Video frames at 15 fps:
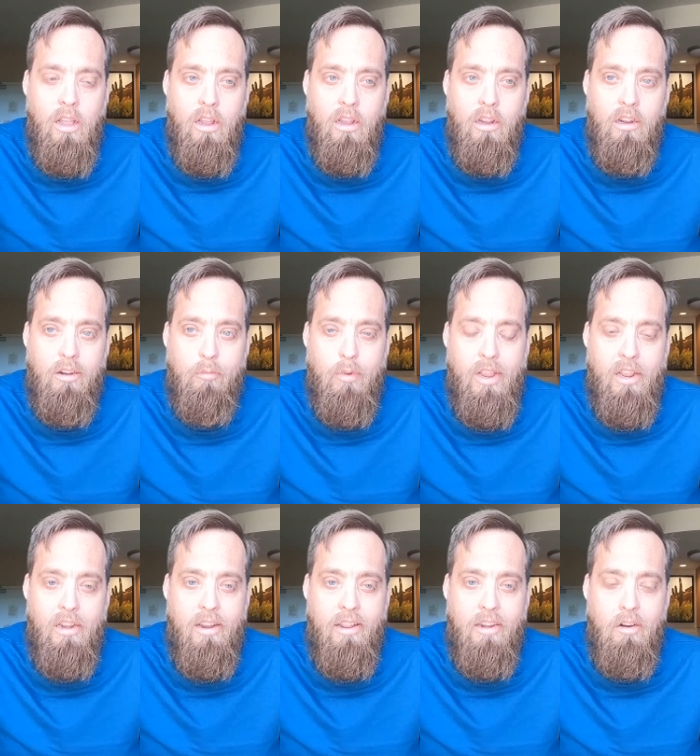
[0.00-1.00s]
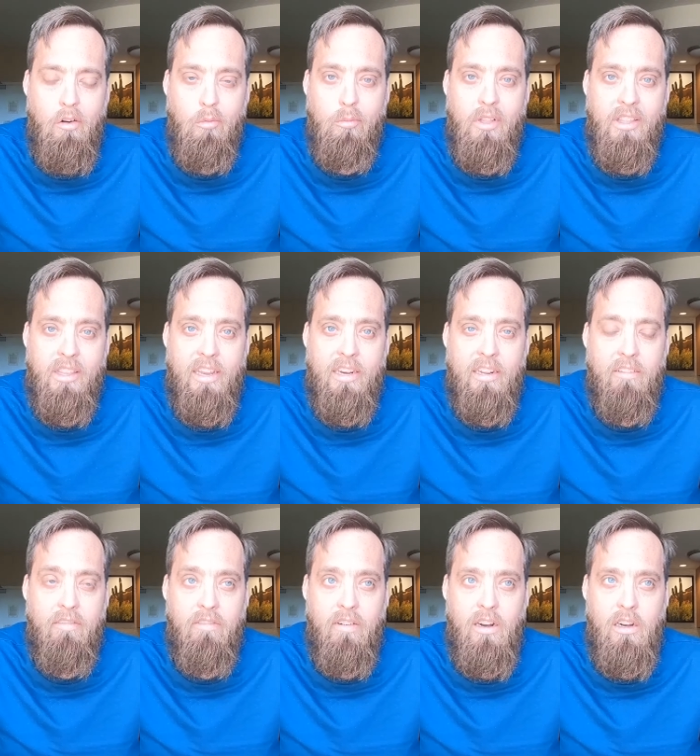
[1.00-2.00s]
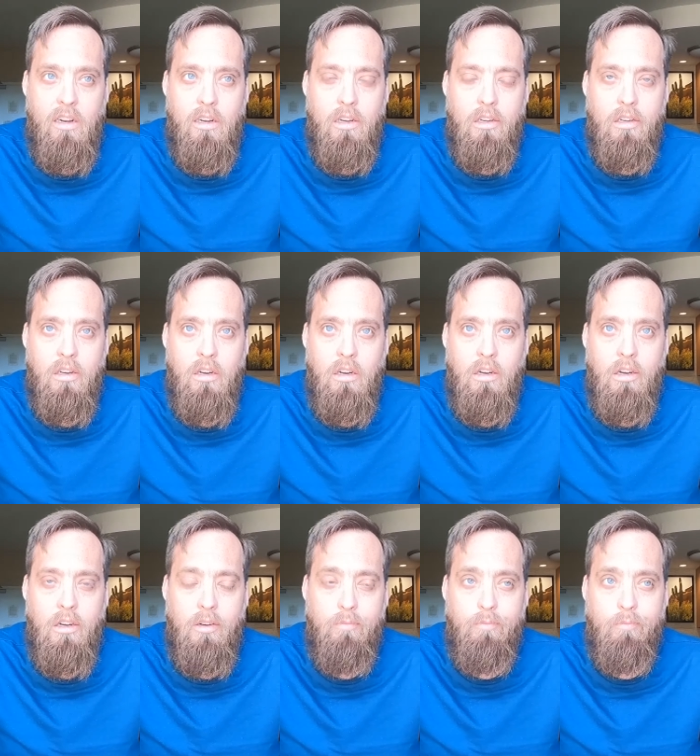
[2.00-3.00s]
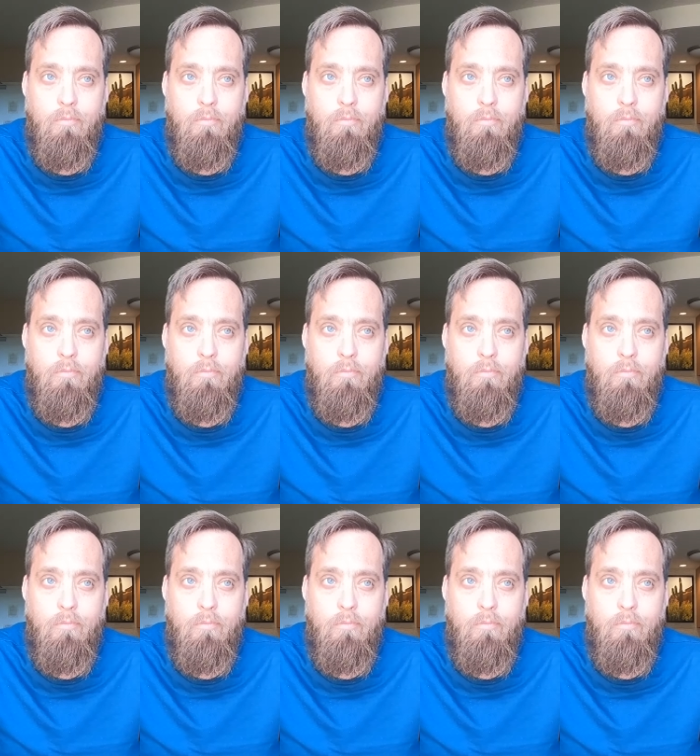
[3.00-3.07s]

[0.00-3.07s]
um, and, and hope that they can find uh,